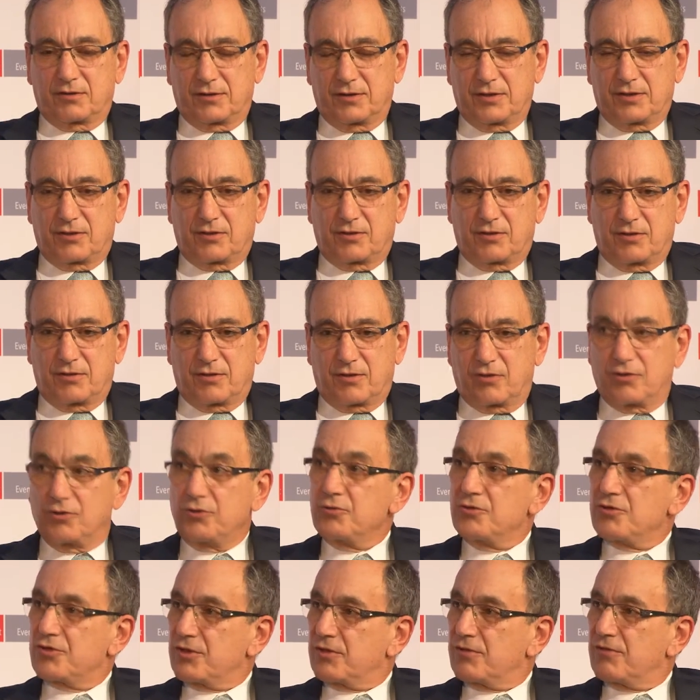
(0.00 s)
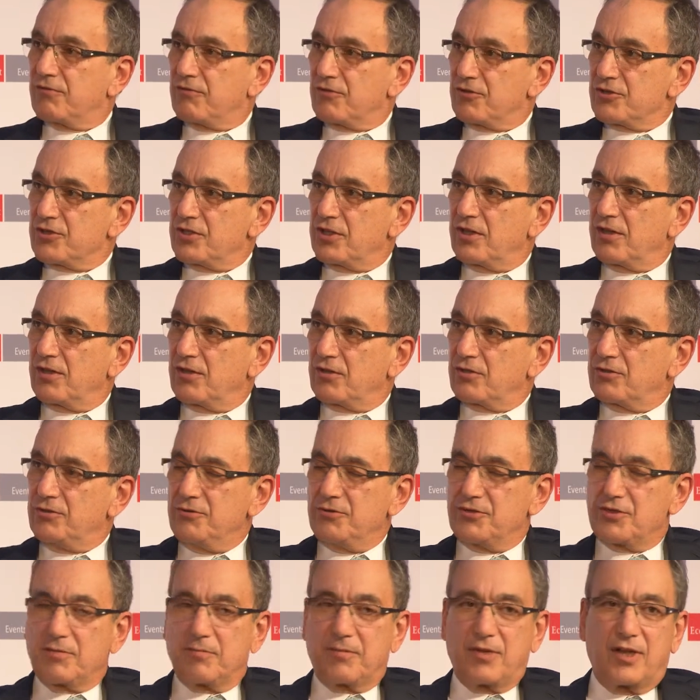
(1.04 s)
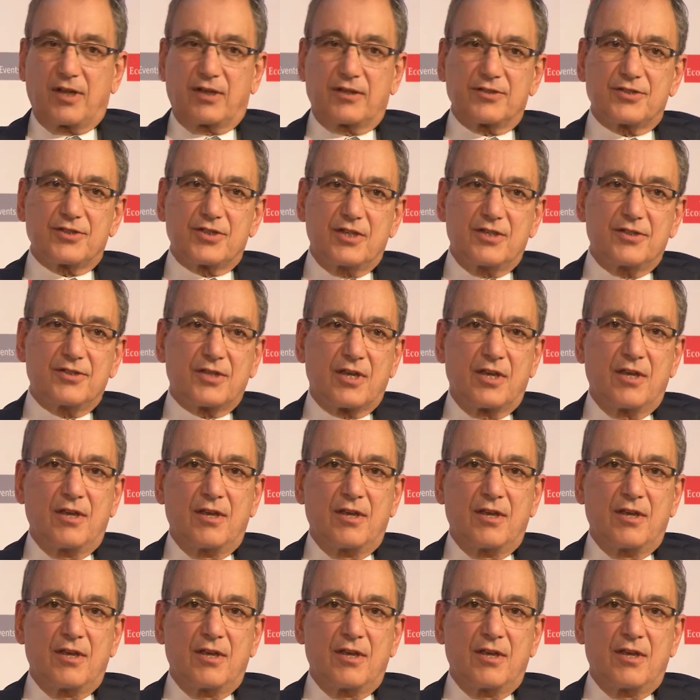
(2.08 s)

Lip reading: inclusion, diversity and inclusion policies,